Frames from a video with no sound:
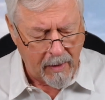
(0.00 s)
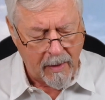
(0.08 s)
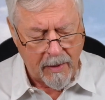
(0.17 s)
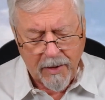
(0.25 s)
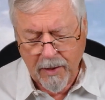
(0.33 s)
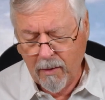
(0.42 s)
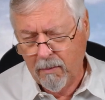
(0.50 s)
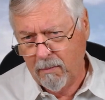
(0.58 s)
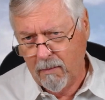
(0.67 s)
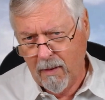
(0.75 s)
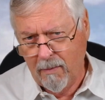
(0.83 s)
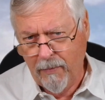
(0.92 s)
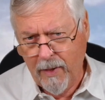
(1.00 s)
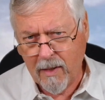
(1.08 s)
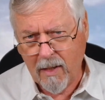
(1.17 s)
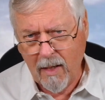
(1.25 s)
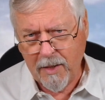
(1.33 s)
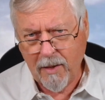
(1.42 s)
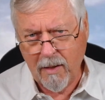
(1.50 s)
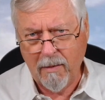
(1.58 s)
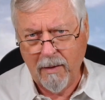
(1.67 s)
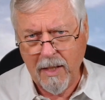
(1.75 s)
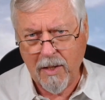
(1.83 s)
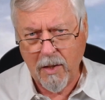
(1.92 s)
So there's lots of good
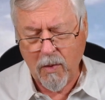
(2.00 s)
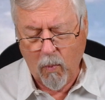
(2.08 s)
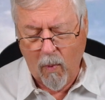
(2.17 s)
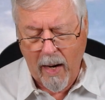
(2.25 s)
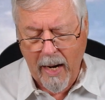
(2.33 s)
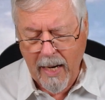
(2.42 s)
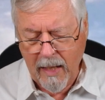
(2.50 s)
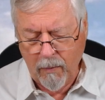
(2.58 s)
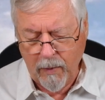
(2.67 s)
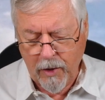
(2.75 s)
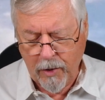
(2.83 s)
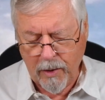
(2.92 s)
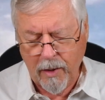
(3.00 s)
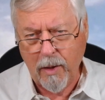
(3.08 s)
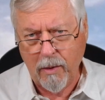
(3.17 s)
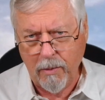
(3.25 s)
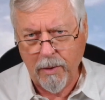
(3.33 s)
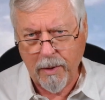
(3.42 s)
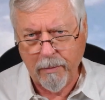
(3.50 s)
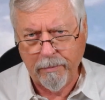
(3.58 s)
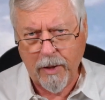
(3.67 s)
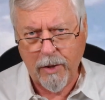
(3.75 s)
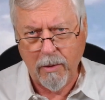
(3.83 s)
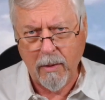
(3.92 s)
reasons why we should use
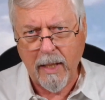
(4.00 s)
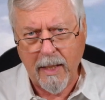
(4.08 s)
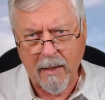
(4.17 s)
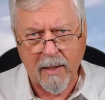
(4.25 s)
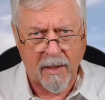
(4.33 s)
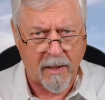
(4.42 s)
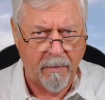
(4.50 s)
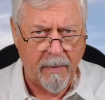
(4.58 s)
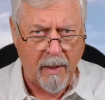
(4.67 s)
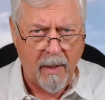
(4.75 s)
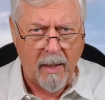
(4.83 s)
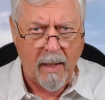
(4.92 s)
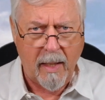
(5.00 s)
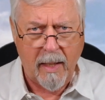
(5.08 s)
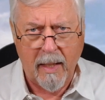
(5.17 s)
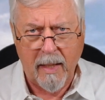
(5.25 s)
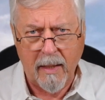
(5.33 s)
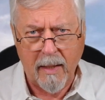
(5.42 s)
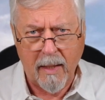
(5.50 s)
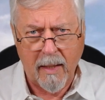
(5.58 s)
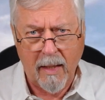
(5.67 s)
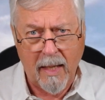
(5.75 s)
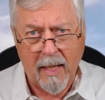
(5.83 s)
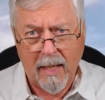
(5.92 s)
a shooting head system, and
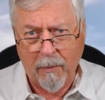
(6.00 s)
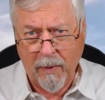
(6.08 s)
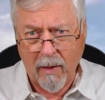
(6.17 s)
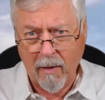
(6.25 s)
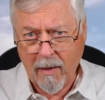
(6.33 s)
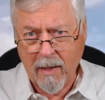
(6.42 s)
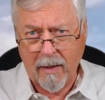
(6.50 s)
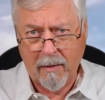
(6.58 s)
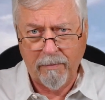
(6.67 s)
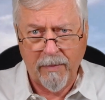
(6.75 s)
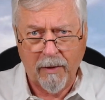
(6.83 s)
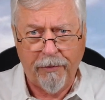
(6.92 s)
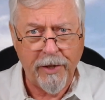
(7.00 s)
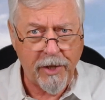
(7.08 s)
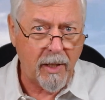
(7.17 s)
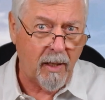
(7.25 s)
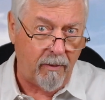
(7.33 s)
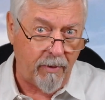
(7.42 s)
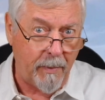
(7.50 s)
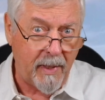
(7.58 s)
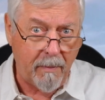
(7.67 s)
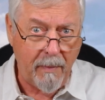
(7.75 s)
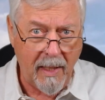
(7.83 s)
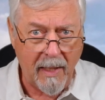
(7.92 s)
we'll look at the fishing of
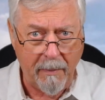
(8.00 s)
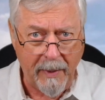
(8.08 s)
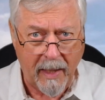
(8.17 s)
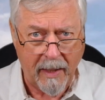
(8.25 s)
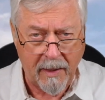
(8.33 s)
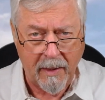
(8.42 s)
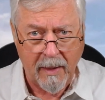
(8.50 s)
them in a minute.